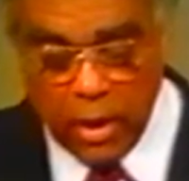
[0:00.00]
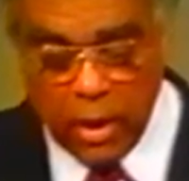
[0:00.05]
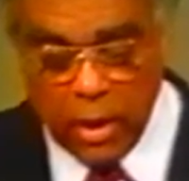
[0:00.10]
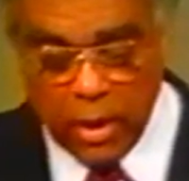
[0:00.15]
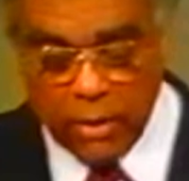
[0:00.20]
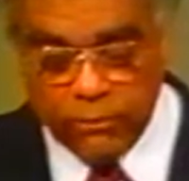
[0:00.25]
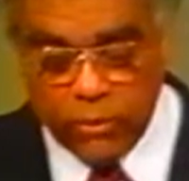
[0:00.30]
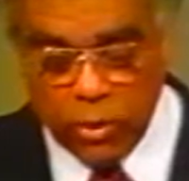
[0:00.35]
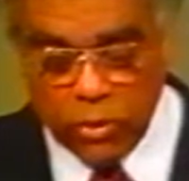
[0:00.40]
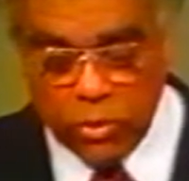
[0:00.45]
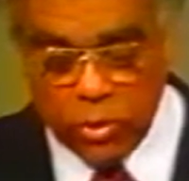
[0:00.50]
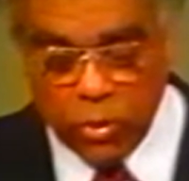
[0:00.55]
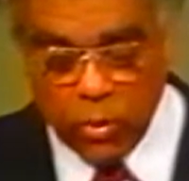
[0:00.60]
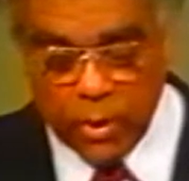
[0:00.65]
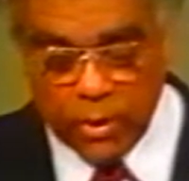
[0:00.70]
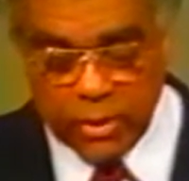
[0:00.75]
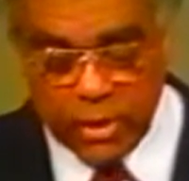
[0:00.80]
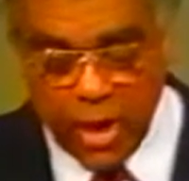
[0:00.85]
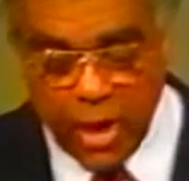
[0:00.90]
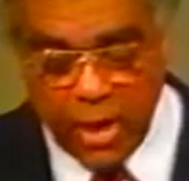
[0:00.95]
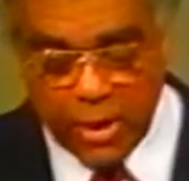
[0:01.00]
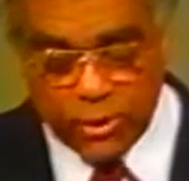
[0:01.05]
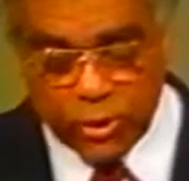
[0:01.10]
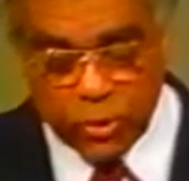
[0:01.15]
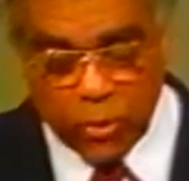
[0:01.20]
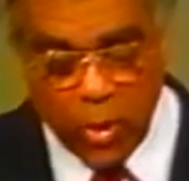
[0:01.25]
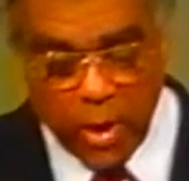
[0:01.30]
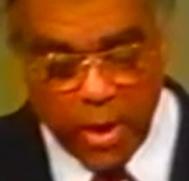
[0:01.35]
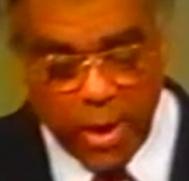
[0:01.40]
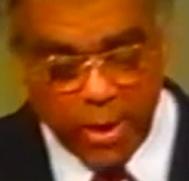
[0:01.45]
If you do it
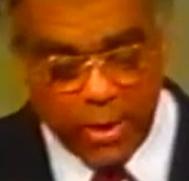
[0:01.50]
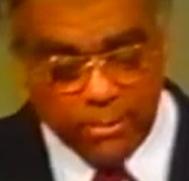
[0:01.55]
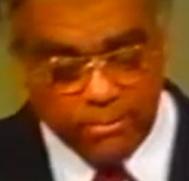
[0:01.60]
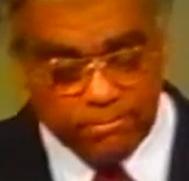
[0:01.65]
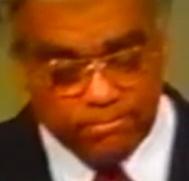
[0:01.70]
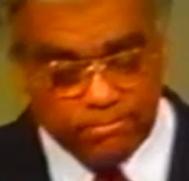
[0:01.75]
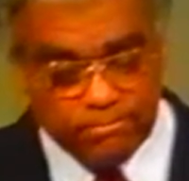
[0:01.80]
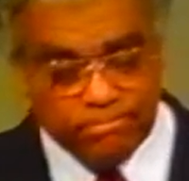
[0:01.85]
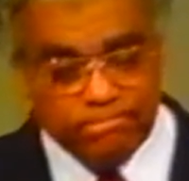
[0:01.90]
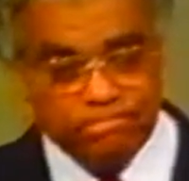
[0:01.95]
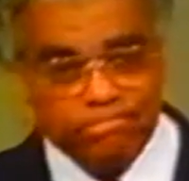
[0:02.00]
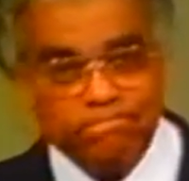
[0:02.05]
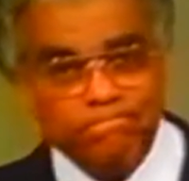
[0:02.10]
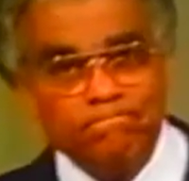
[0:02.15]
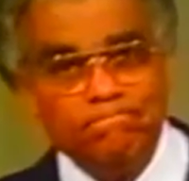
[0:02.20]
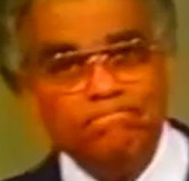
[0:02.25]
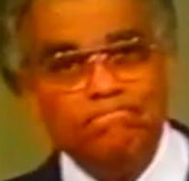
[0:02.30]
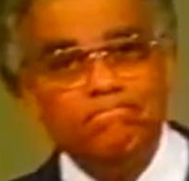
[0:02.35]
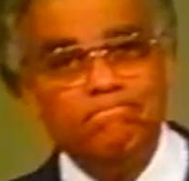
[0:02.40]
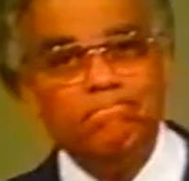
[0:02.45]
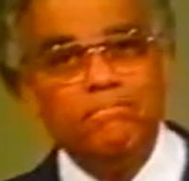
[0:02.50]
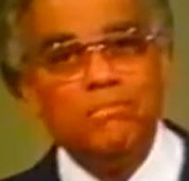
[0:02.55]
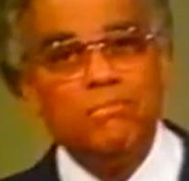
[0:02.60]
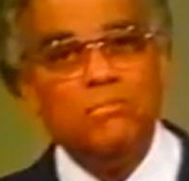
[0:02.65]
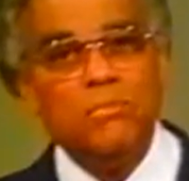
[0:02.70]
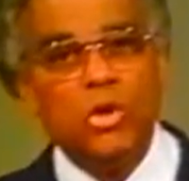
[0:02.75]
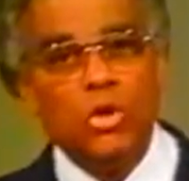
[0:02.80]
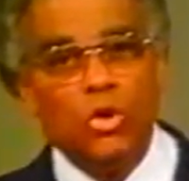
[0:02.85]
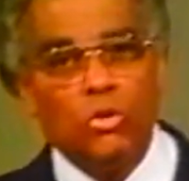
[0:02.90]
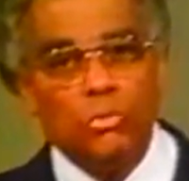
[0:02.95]
God's way,
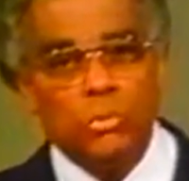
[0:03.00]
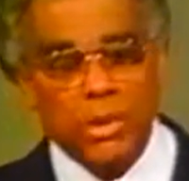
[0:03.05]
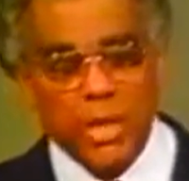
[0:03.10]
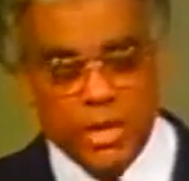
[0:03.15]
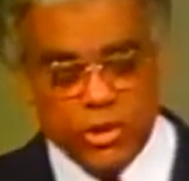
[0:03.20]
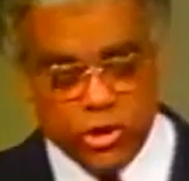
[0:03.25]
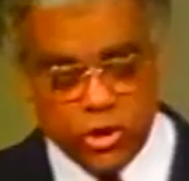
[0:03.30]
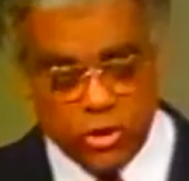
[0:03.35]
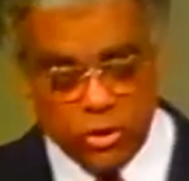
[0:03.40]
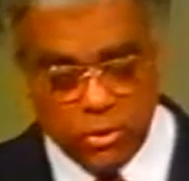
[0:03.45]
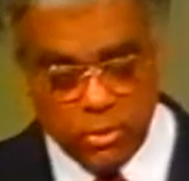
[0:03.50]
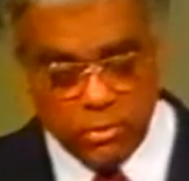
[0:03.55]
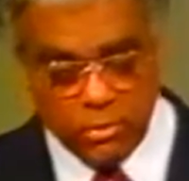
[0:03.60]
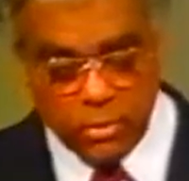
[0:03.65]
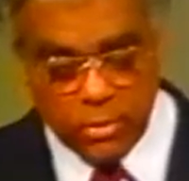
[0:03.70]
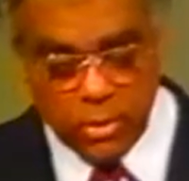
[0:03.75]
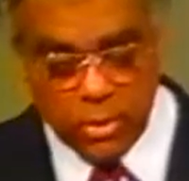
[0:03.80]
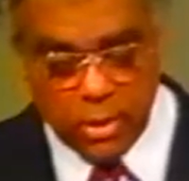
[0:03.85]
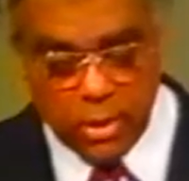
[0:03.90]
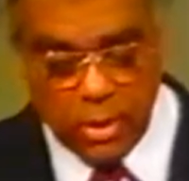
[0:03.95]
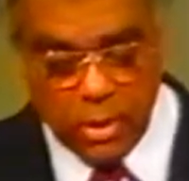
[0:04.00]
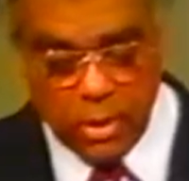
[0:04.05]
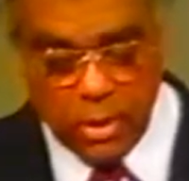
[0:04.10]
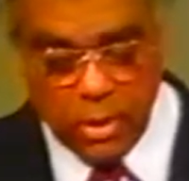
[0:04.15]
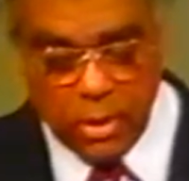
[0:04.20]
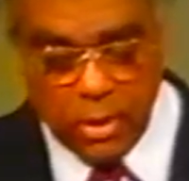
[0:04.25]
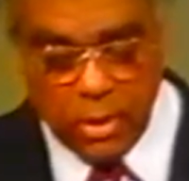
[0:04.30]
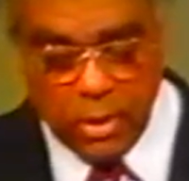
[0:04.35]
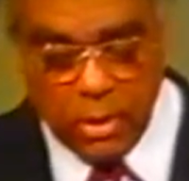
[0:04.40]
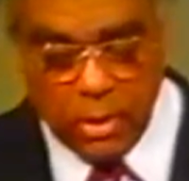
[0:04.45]
He'll bless you.
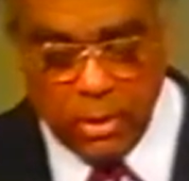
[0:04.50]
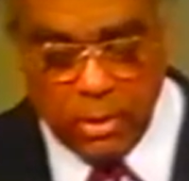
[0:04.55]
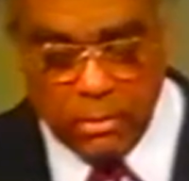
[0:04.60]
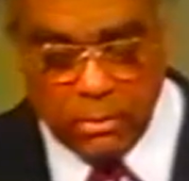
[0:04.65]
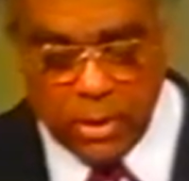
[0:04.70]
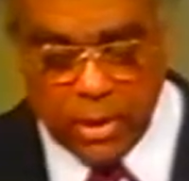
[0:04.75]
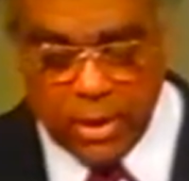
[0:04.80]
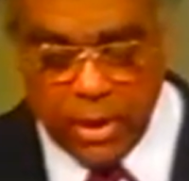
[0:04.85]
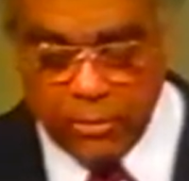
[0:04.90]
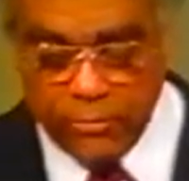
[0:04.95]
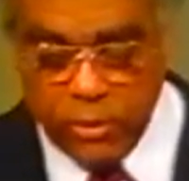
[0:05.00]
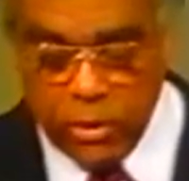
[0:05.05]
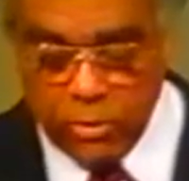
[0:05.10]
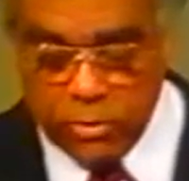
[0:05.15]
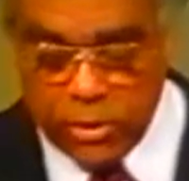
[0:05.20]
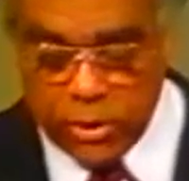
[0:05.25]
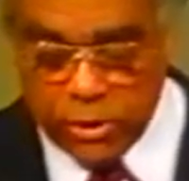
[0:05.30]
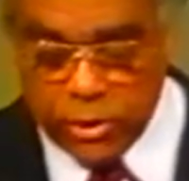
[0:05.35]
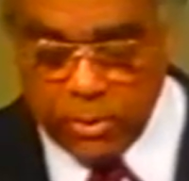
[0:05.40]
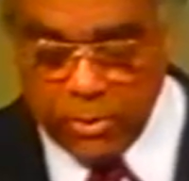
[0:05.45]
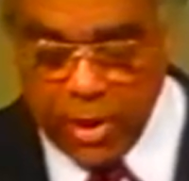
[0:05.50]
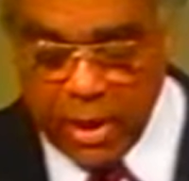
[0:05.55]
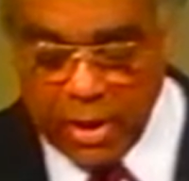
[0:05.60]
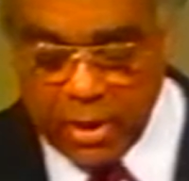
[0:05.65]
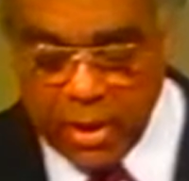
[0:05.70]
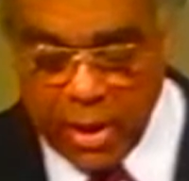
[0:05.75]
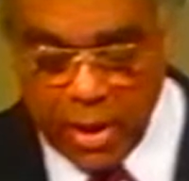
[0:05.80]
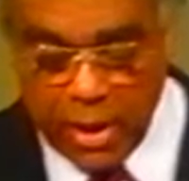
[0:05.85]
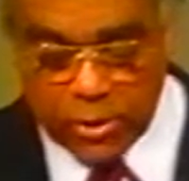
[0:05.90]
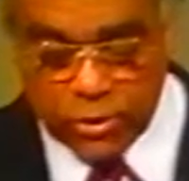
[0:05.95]
But if you disobey
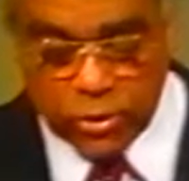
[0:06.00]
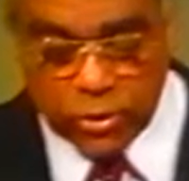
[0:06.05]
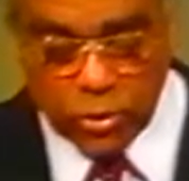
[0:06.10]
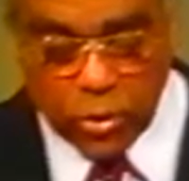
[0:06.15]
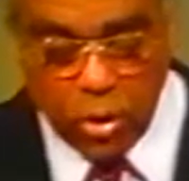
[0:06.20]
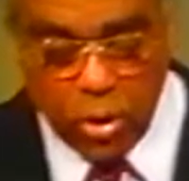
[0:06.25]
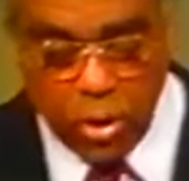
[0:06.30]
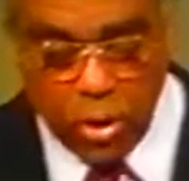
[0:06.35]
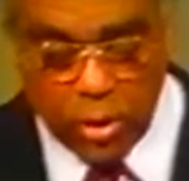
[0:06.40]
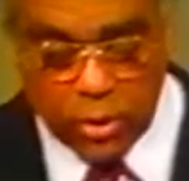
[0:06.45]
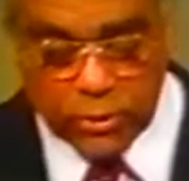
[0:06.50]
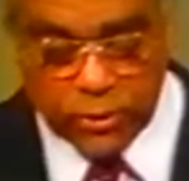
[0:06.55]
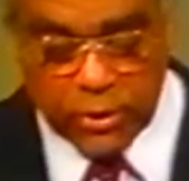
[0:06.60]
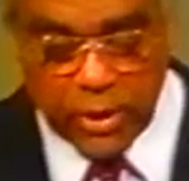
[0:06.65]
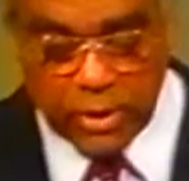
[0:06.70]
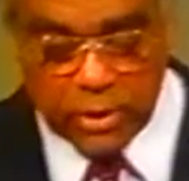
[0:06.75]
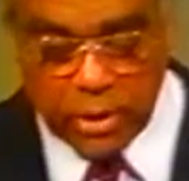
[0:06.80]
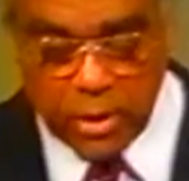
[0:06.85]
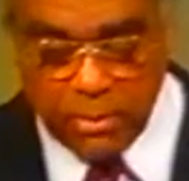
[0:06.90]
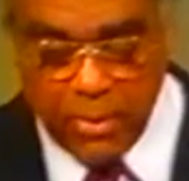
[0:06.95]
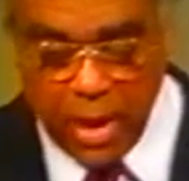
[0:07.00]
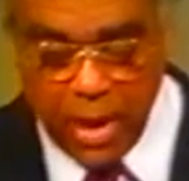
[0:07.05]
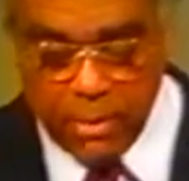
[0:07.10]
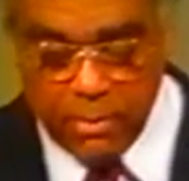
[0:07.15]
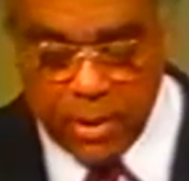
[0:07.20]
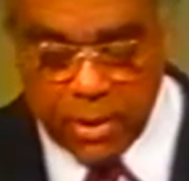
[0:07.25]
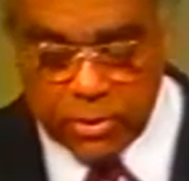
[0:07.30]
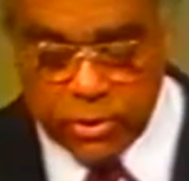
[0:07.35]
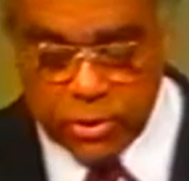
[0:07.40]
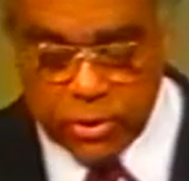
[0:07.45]
God's laws and
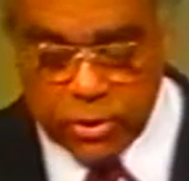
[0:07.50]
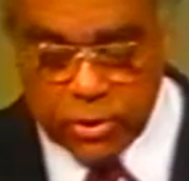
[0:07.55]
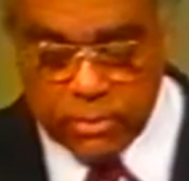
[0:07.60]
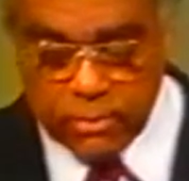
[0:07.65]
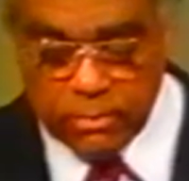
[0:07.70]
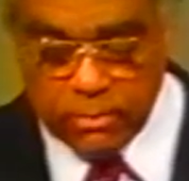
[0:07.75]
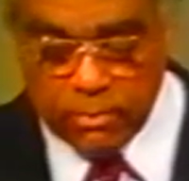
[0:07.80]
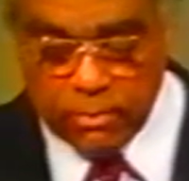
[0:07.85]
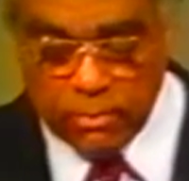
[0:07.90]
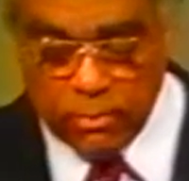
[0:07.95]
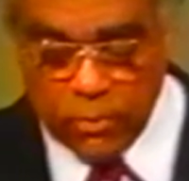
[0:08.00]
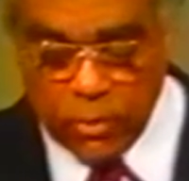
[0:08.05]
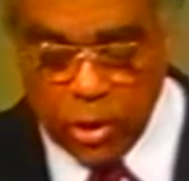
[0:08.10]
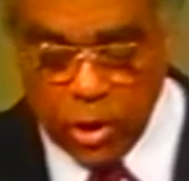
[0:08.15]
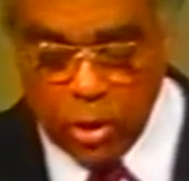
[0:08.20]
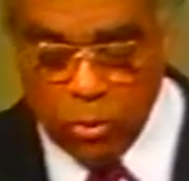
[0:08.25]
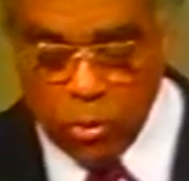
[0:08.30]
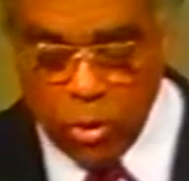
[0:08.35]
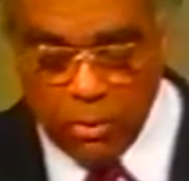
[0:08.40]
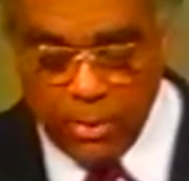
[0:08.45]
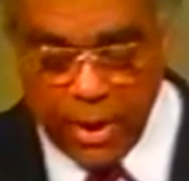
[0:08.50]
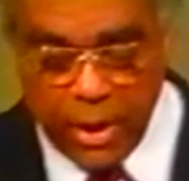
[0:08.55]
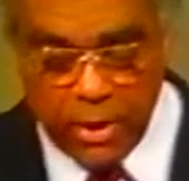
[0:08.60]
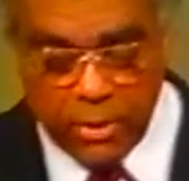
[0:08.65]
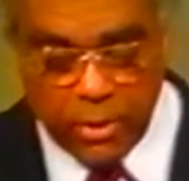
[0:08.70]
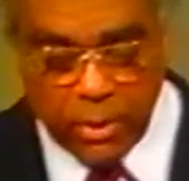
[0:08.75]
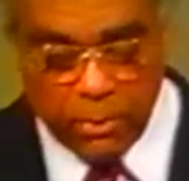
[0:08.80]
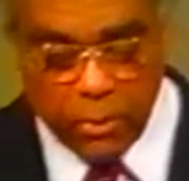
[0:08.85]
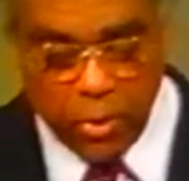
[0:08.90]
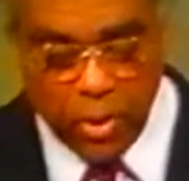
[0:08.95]
commandments, you will pay
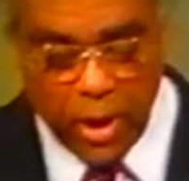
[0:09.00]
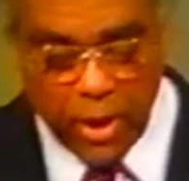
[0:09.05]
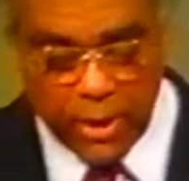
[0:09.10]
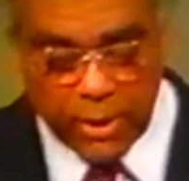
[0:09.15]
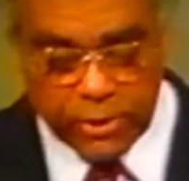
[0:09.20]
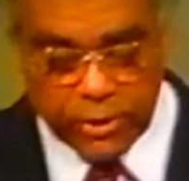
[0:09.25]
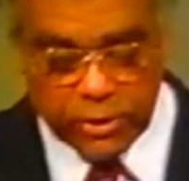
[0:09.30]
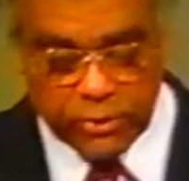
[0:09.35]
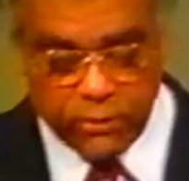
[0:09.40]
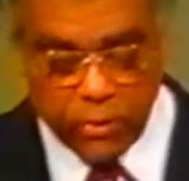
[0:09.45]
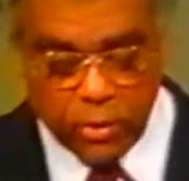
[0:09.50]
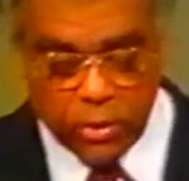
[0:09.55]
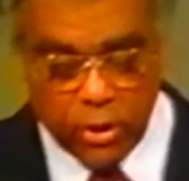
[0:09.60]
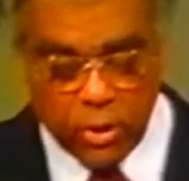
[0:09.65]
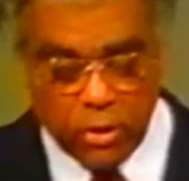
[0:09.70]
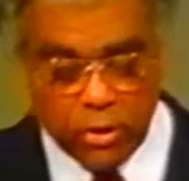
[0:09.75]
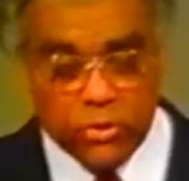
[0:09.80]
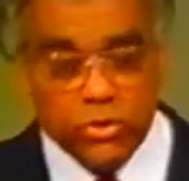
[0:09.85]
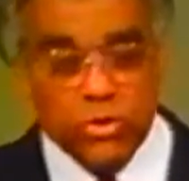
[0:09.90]
the price for your